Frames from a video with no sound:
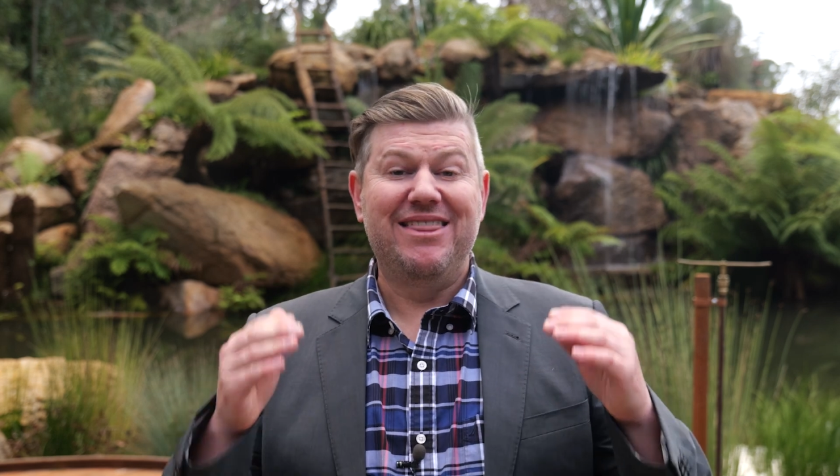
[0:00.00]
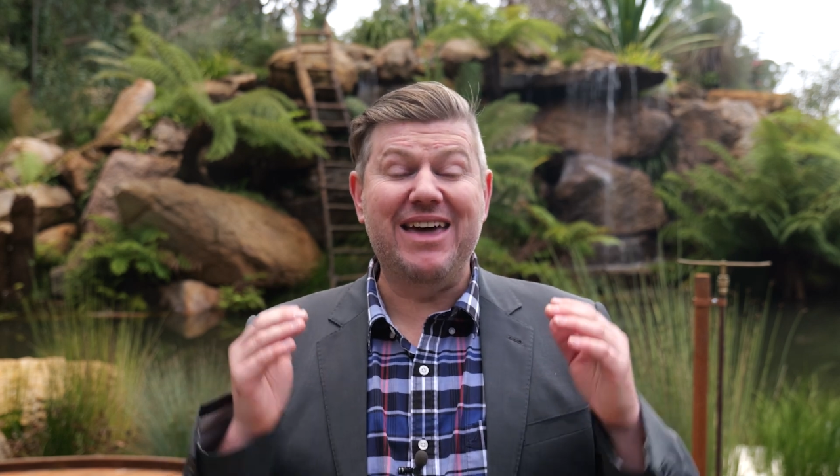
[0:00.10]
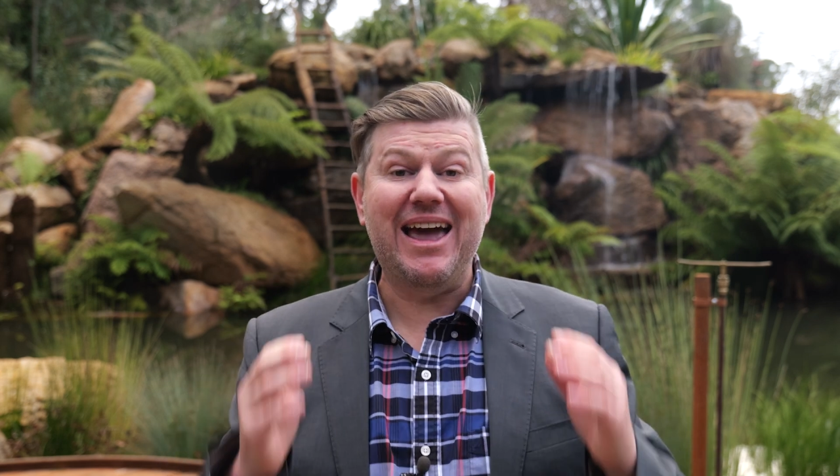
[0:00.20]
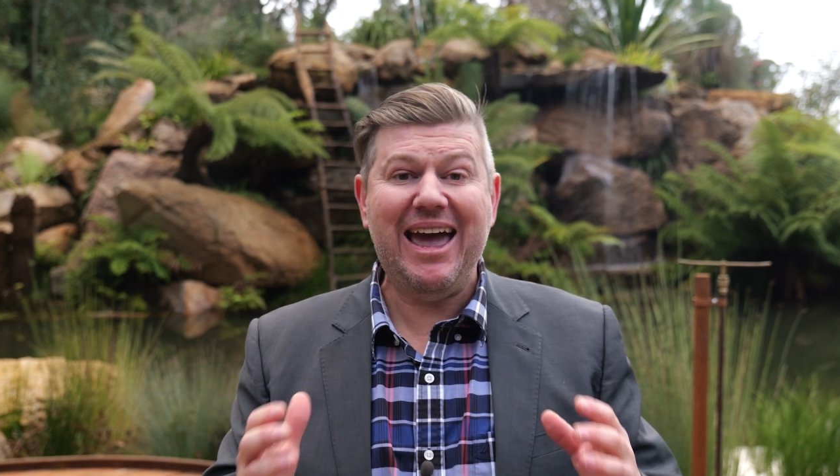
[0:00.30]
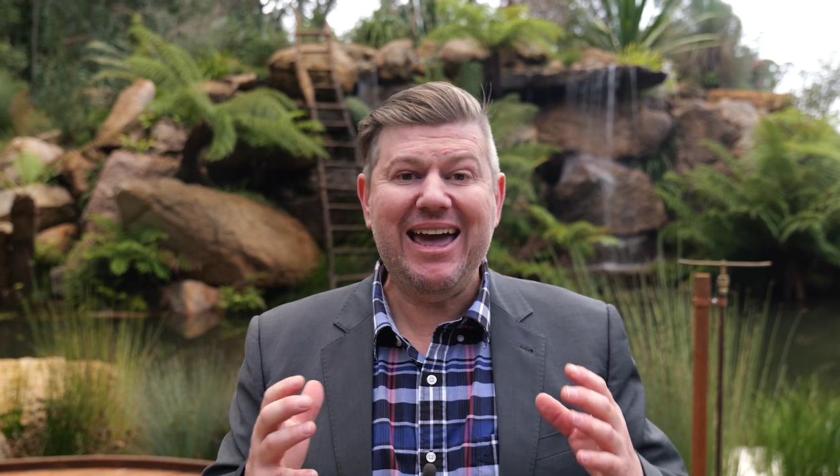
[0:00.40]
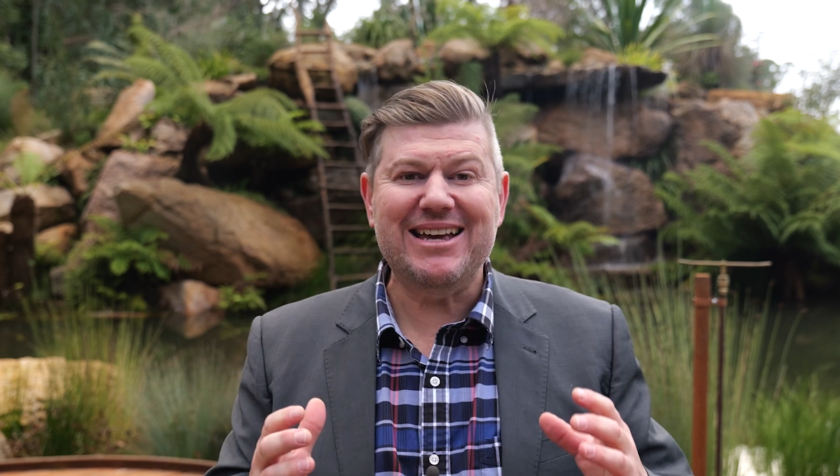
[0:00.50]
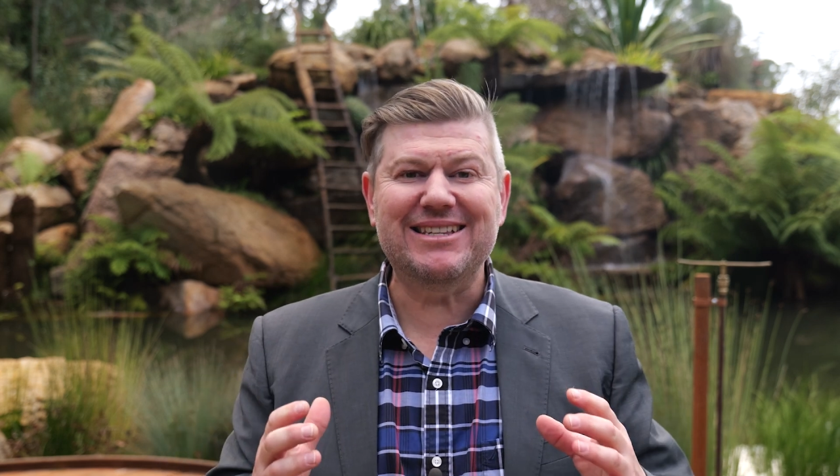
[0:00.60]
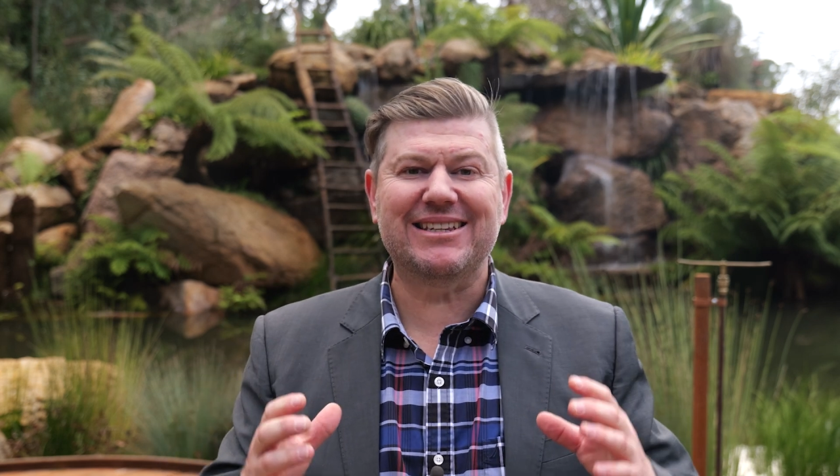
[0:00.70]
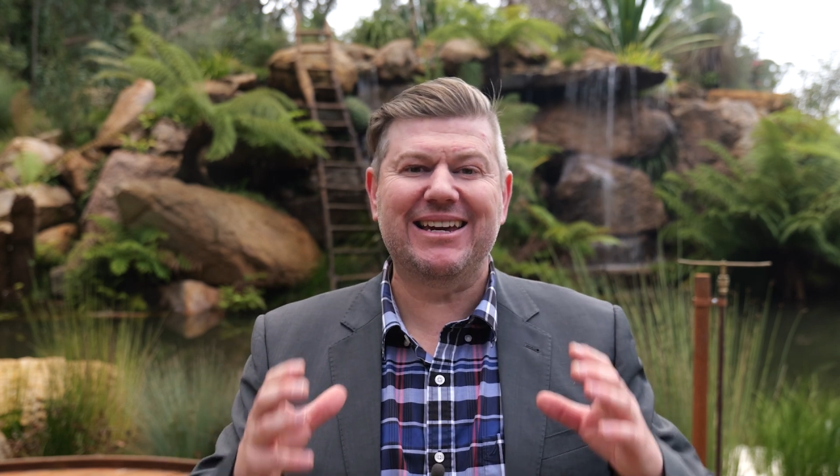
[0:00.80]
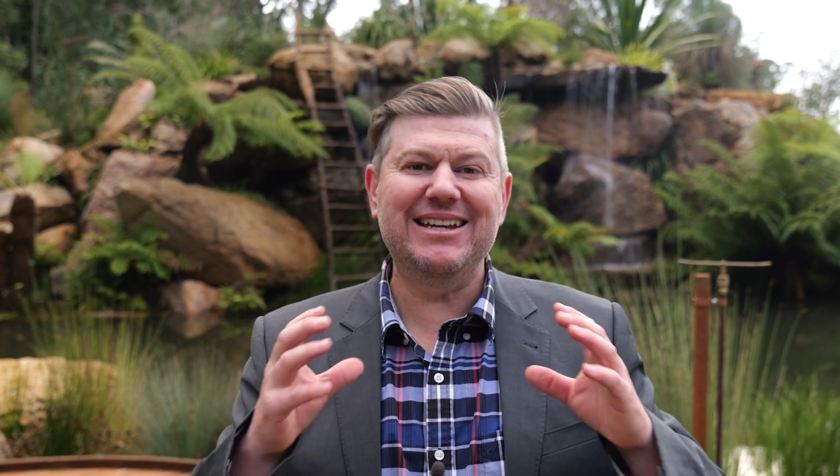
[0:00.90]
The
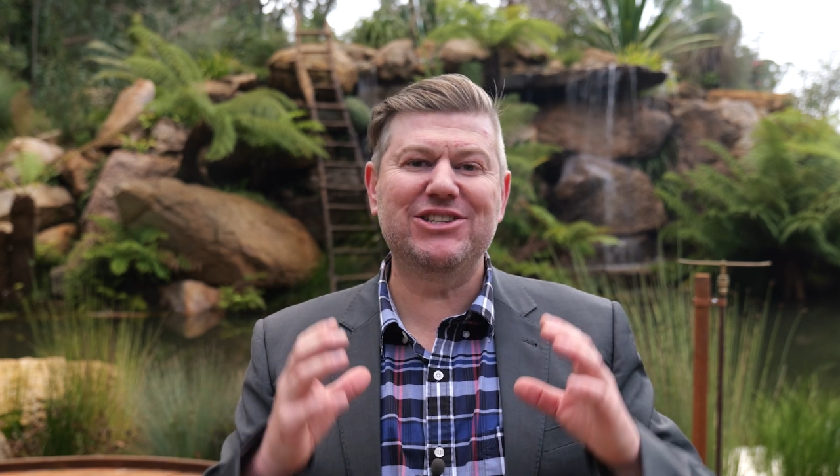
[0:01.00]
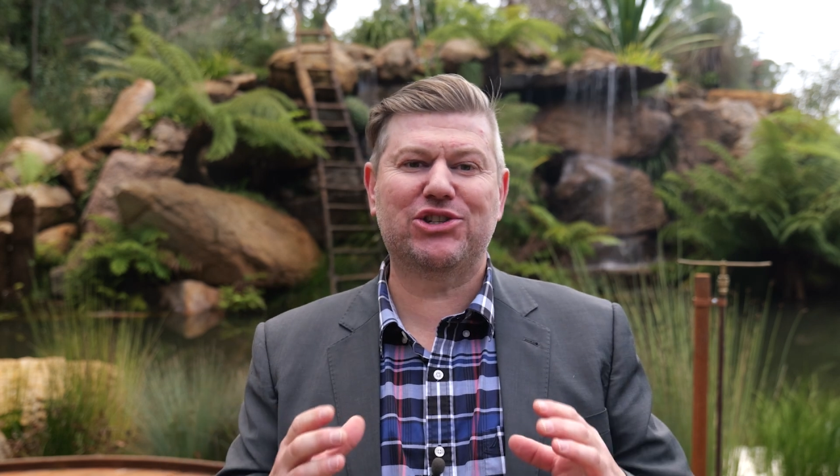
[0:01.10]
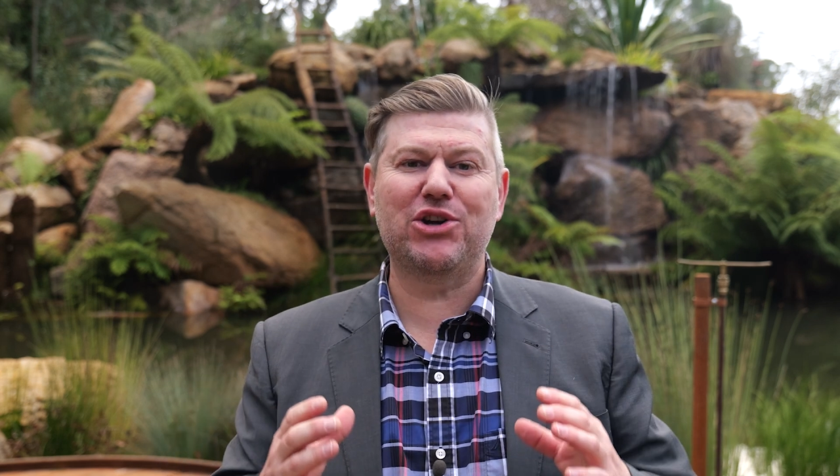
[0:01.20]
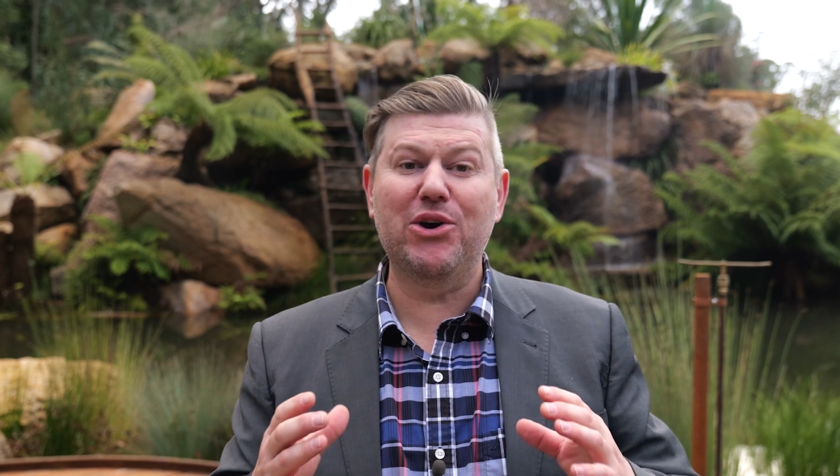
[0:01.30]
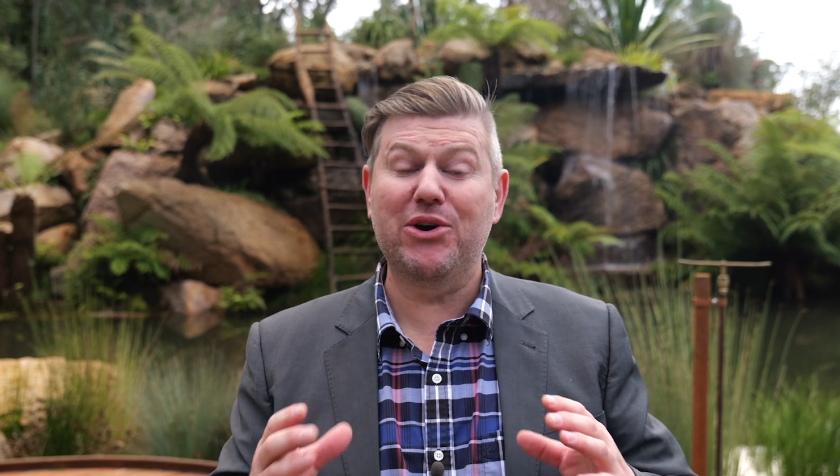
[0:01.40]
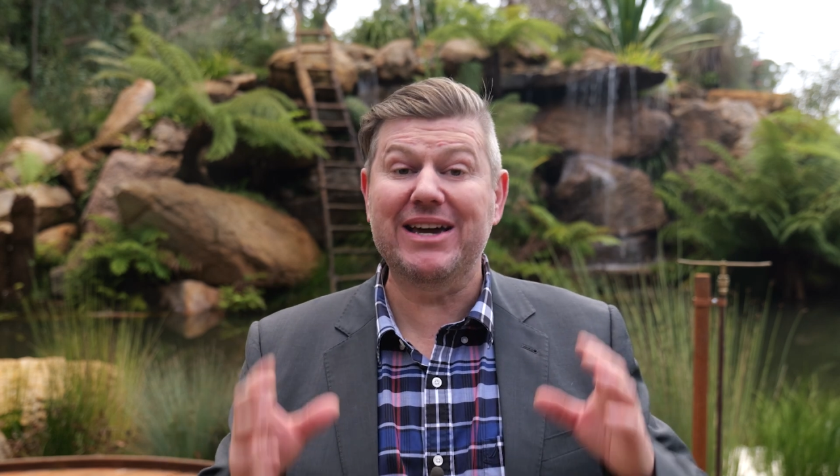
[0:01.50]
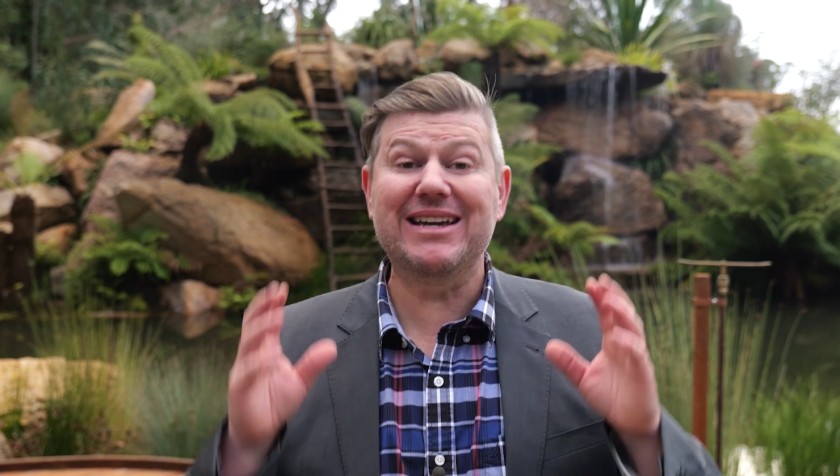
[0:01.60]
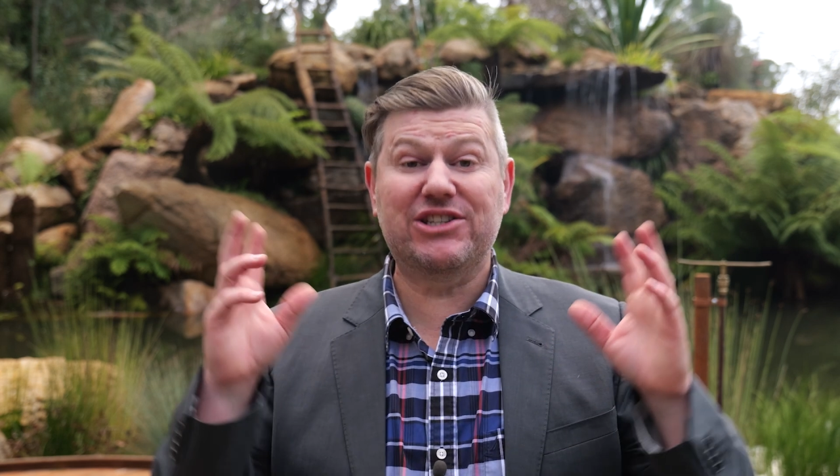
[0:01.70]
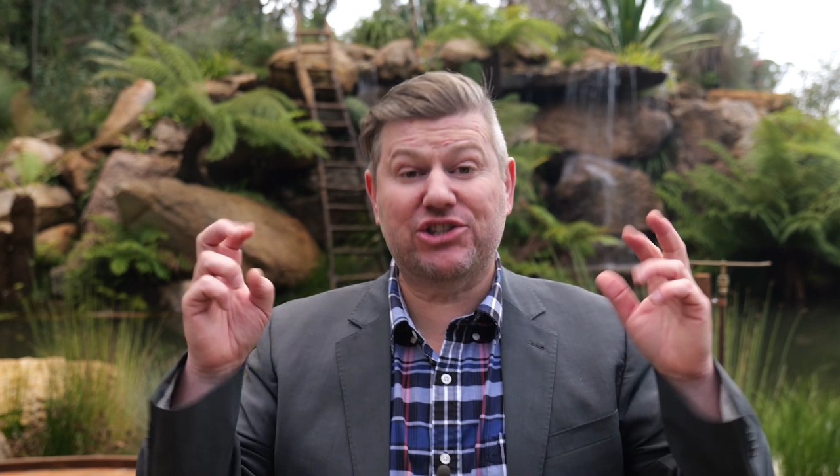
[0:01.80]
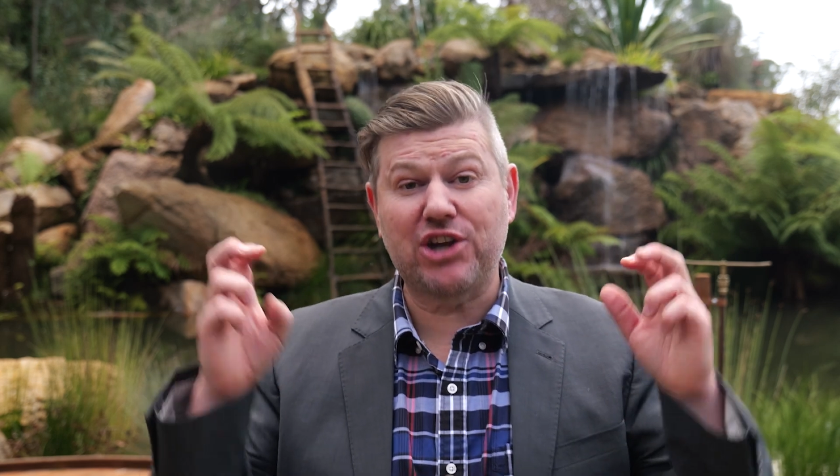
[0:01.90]
S in Sir
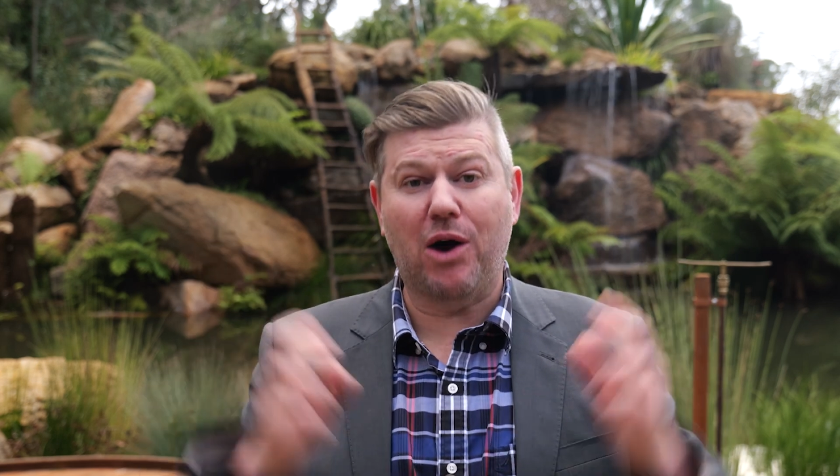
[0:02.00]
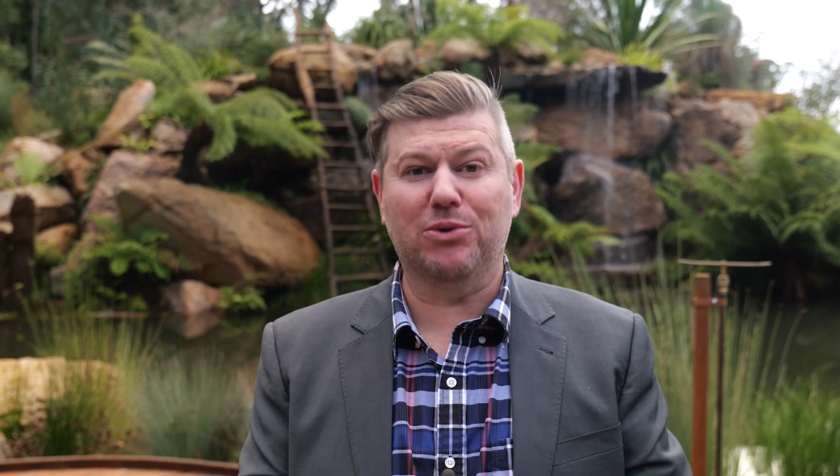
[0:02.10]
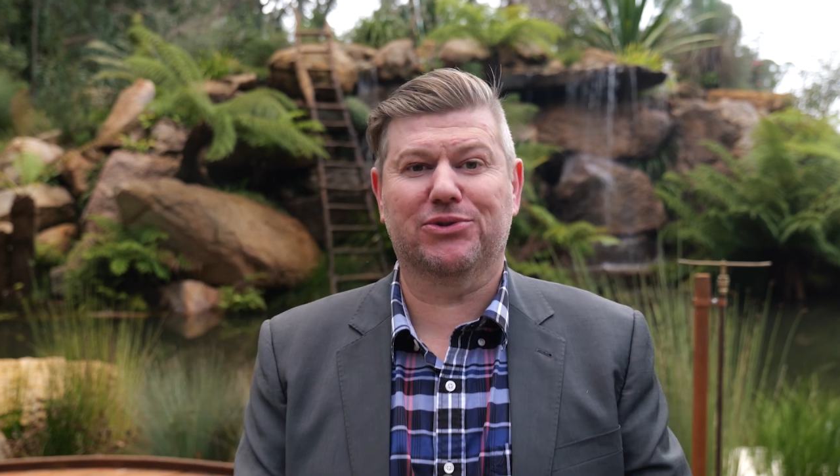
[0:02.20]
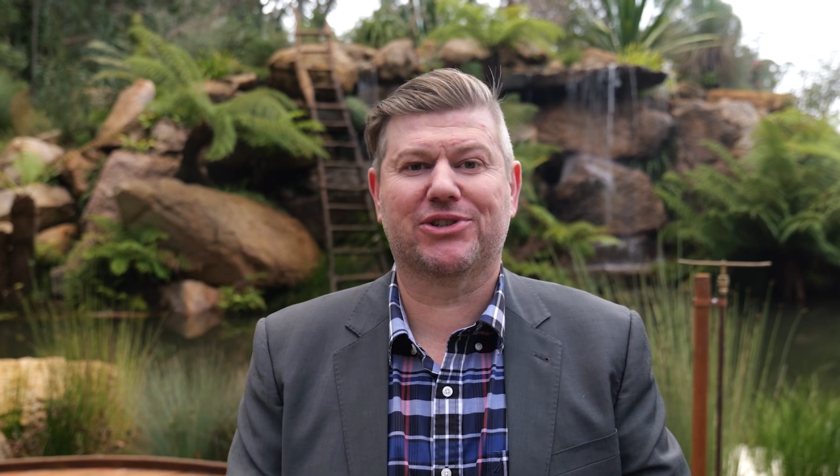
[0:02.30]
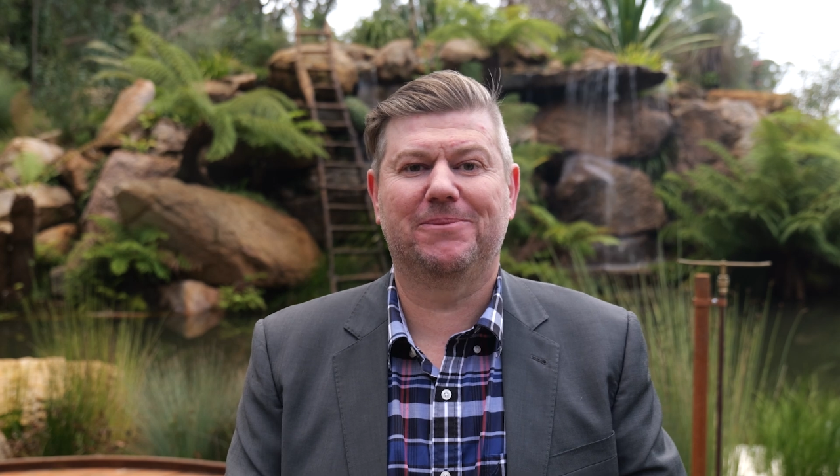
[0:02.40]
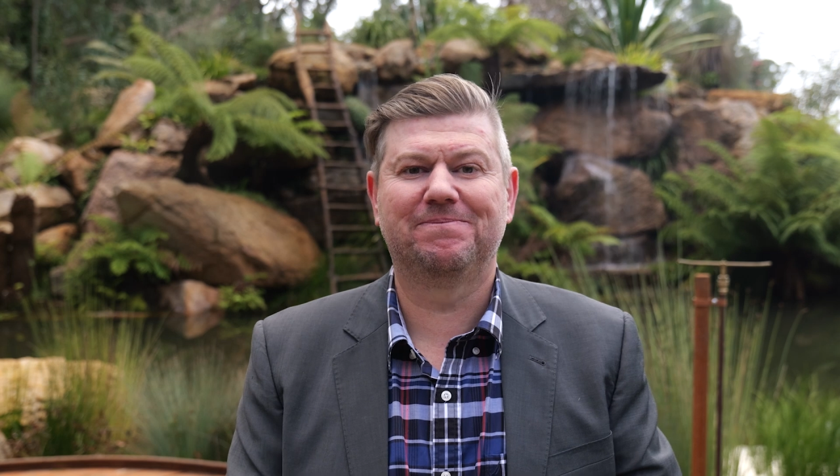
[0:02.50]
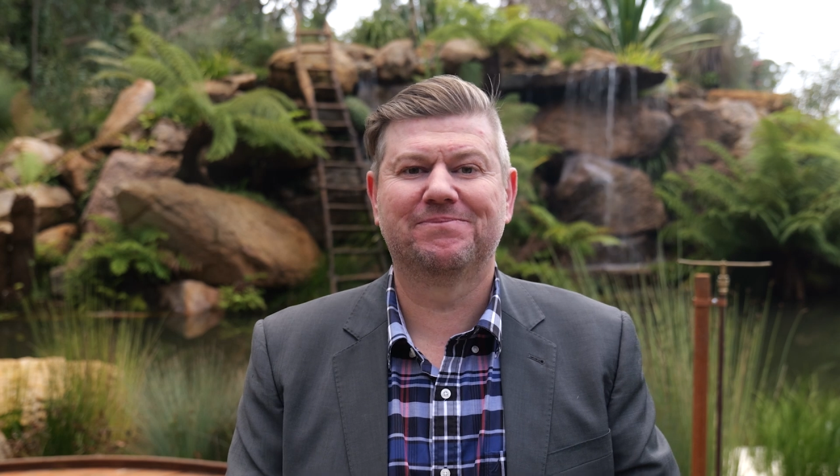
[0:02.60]
is souls.